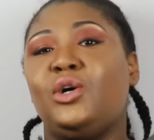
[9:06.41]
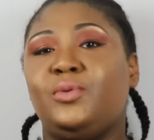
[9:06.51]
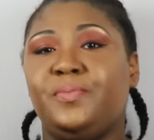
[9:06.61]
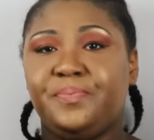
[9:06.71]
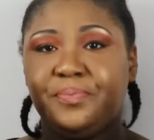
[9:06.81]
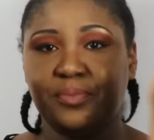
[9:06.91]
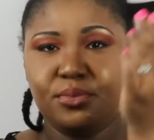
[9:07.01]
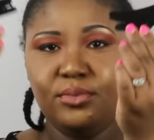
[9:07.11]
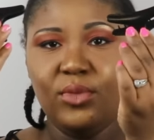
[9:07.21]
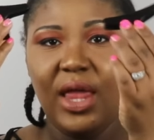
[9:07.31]
So
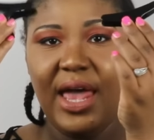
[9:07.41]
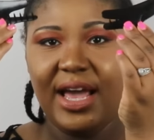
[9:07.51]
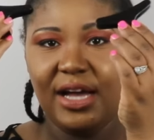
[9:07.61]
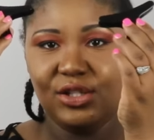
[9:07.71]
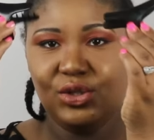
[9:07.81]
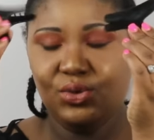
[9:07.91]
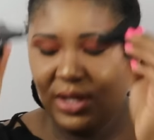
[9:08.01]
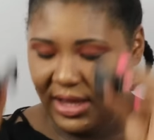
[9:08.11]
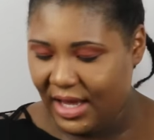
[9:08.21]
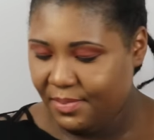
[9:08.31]
I got two
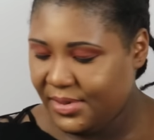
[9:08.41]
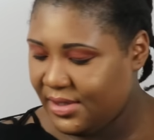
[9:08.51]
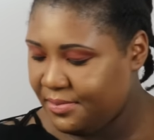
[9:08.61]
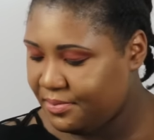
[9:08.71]
clips,